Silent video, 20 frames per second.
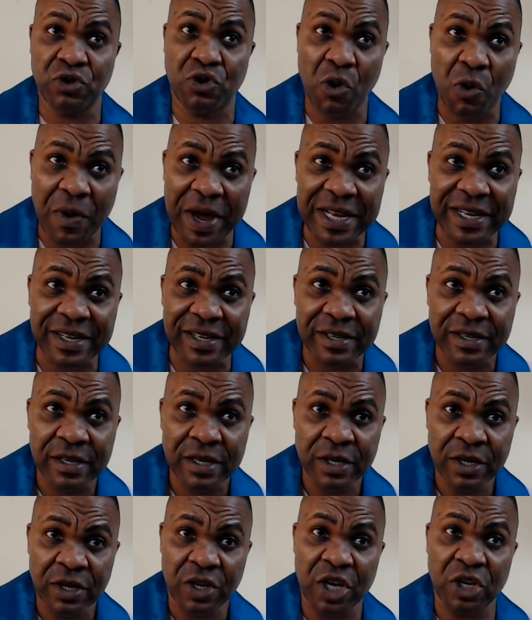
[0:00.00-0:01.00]
do it,
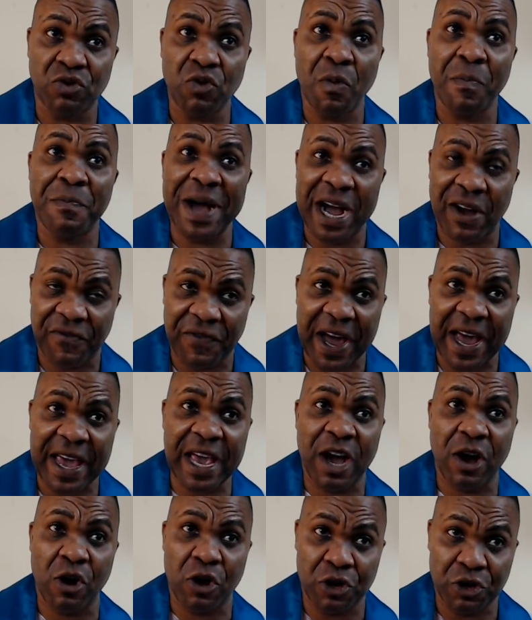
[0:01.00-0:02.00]
it will
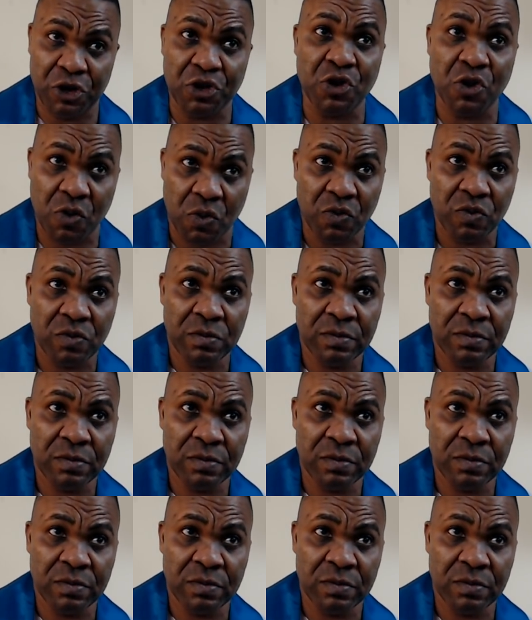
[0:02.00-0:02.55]
backfire on you.